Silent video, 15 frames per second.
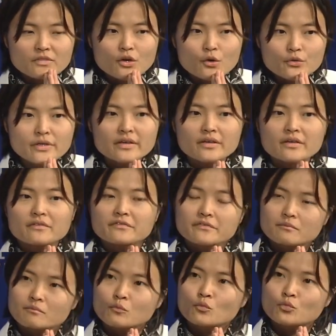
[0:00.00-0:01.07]
okay,
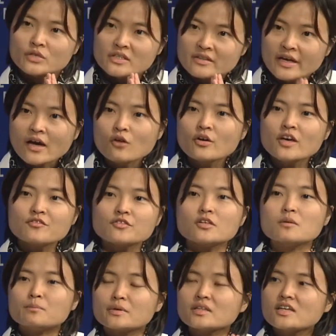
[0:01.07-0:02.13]
we now have the
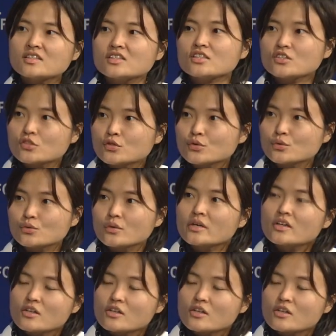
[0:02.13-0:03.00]
ability to